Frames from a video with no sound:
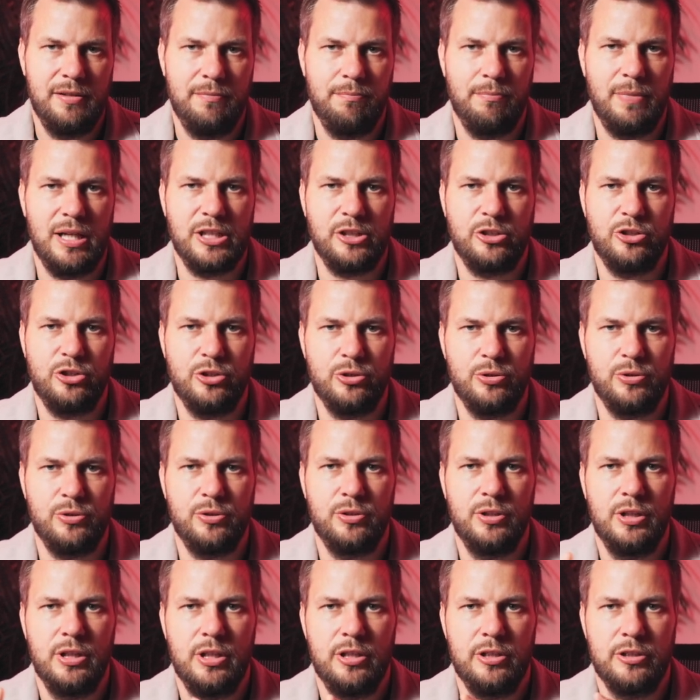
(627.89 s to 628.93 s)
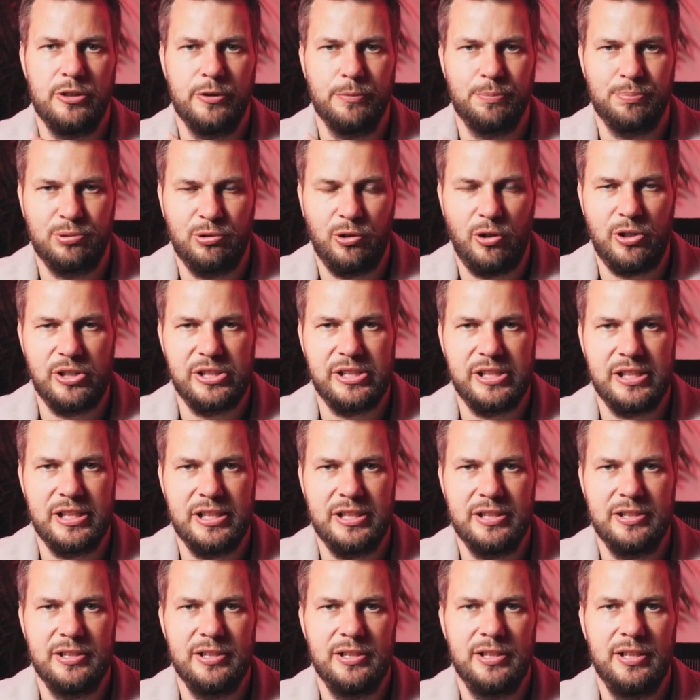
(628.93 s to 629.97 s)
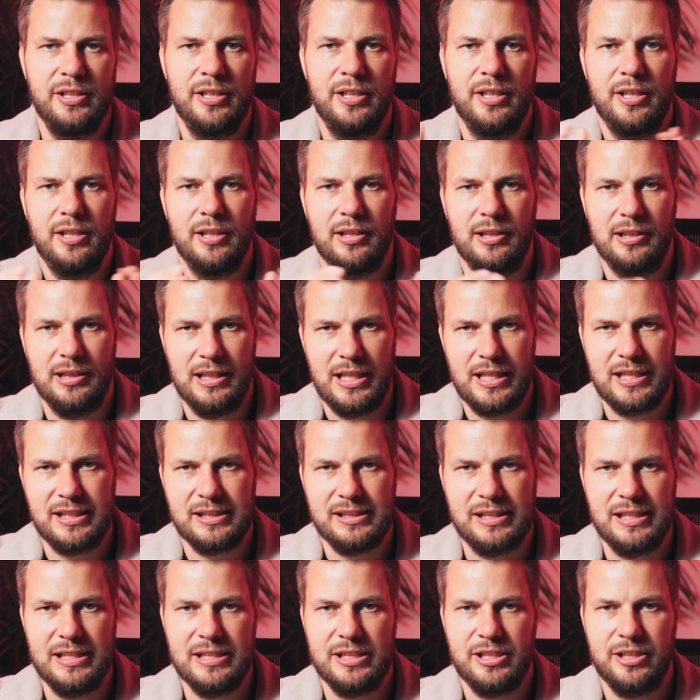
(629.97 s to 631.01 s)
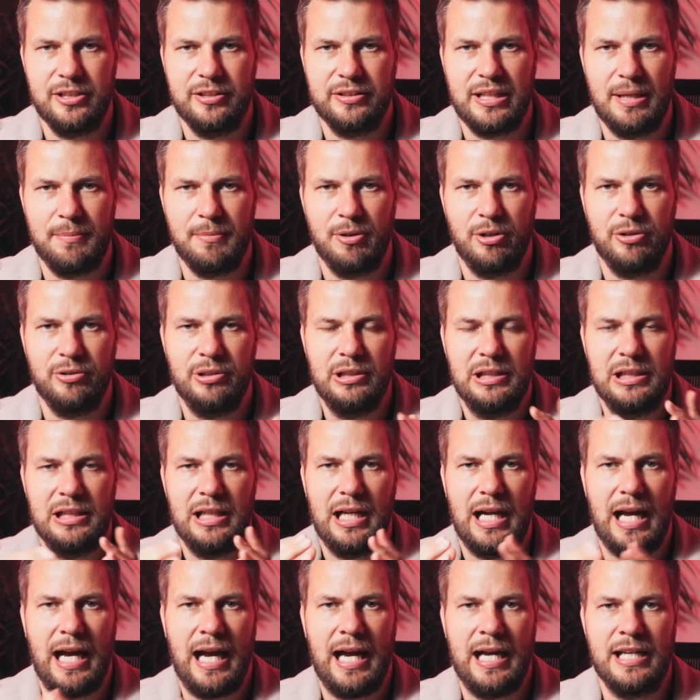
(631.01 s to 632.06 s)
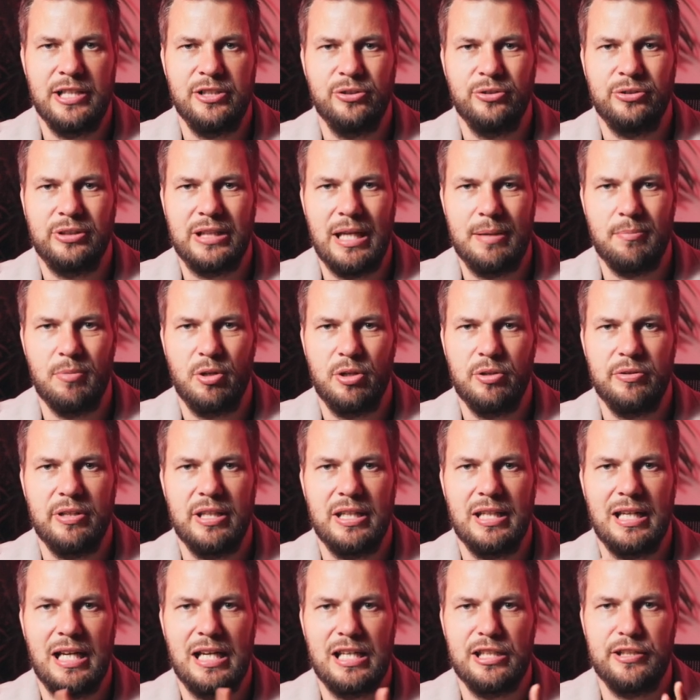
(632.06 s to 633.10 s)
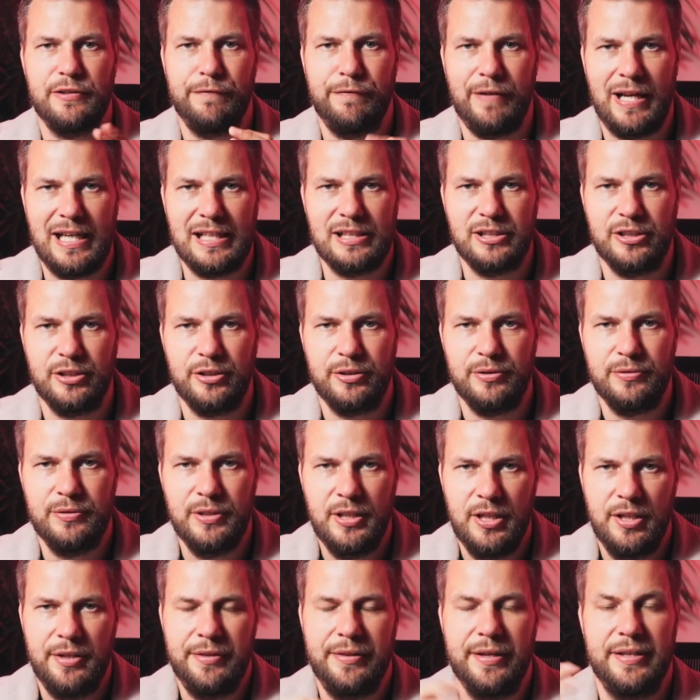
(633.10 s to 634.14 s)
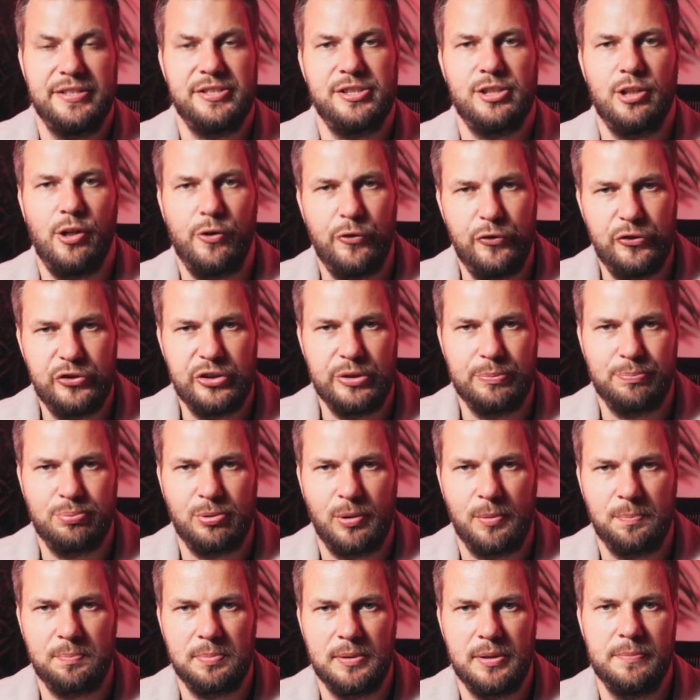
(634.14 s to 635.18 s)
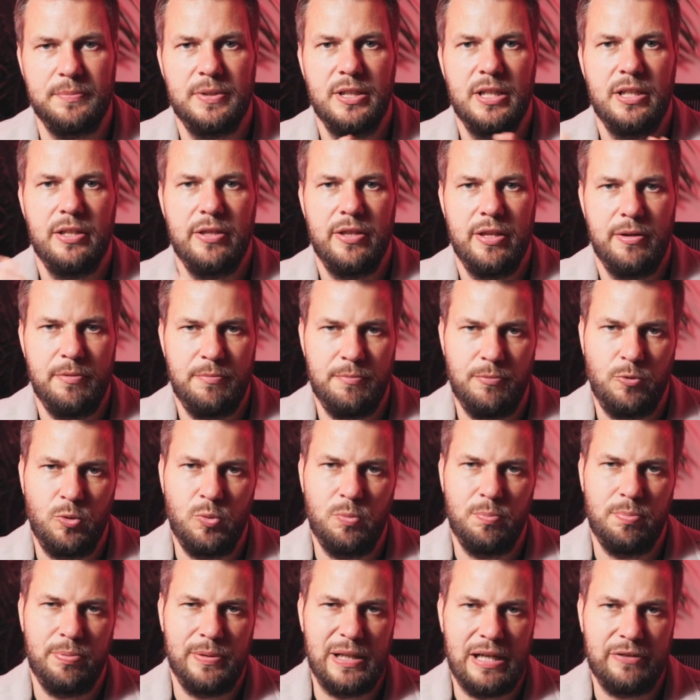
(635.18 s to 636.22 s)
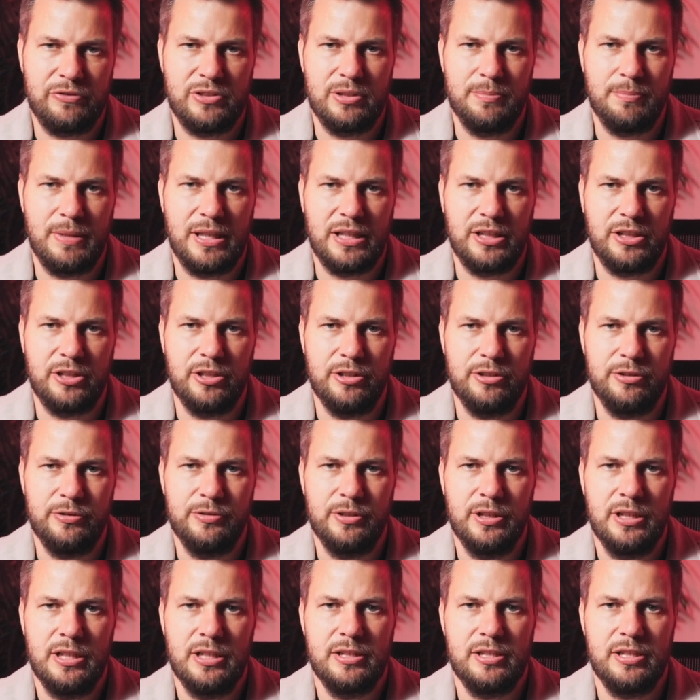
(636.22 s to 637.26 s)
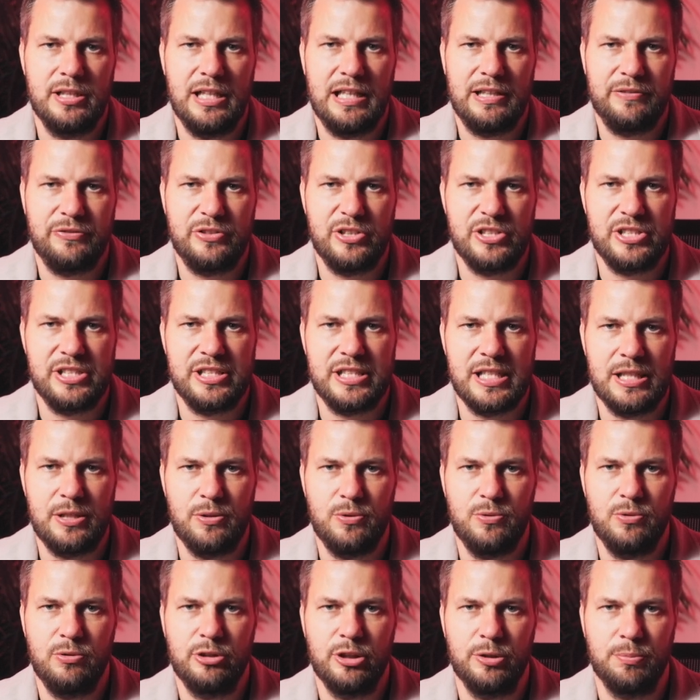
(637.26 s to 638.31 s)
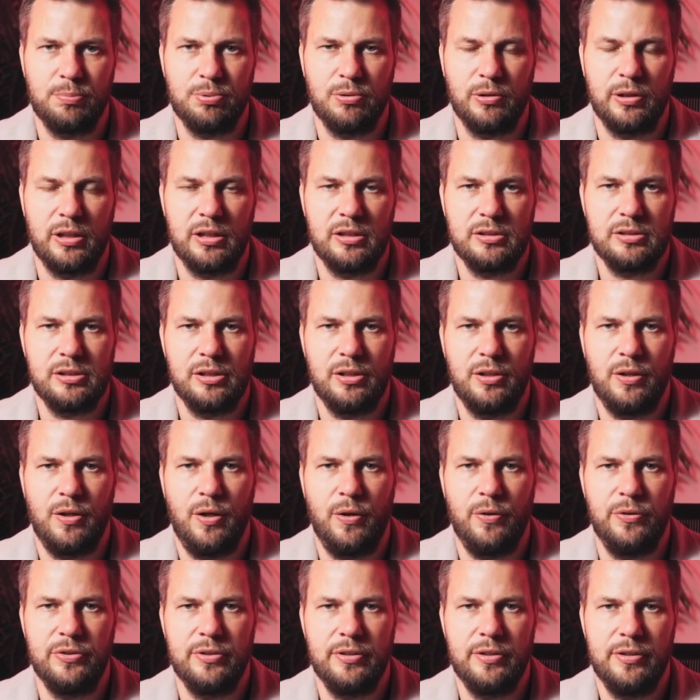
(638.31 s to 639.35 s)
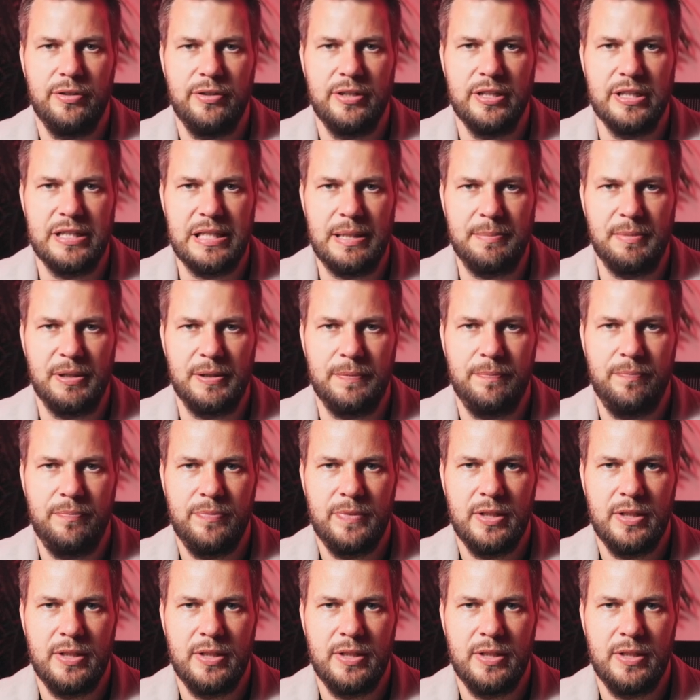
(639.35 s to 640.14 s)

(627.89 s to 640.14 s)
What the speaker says: Make sure your pricing links into your demo, and your demo then has value that solves the problem that will be able to make you to be able to sell your product on the demo.